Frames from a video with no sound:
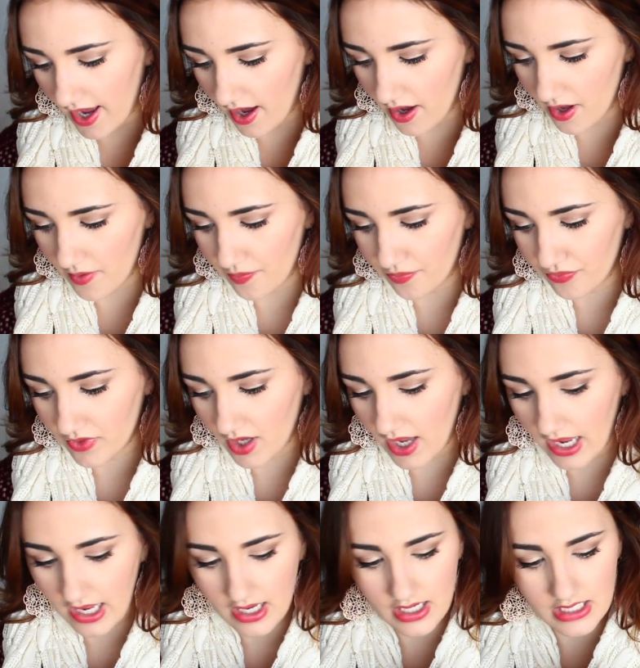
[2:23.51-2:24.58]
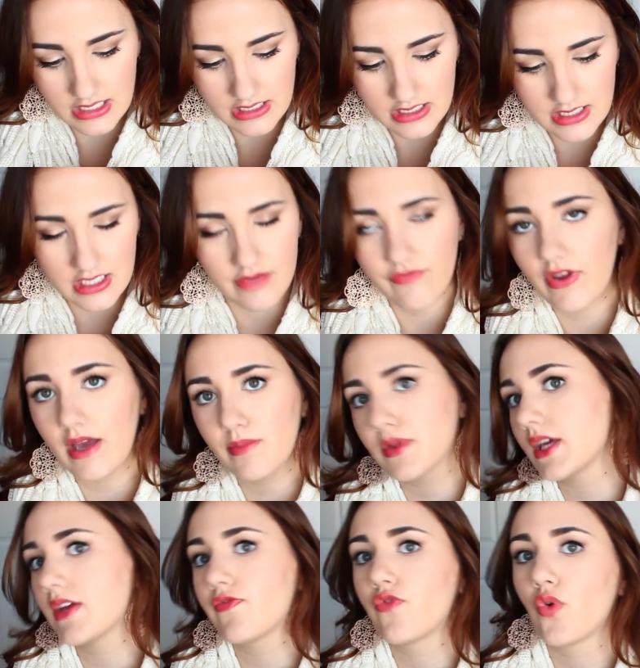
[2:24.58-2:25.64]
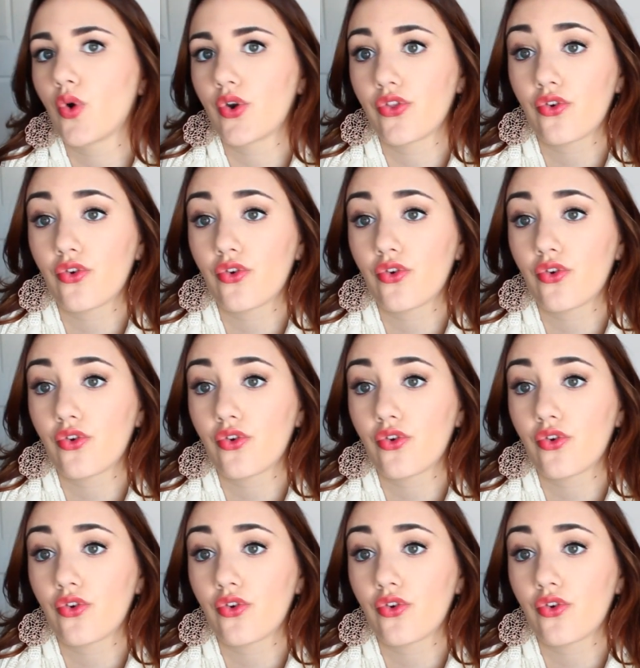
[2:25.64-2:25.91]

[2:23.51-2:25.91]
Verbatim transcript: um, and family for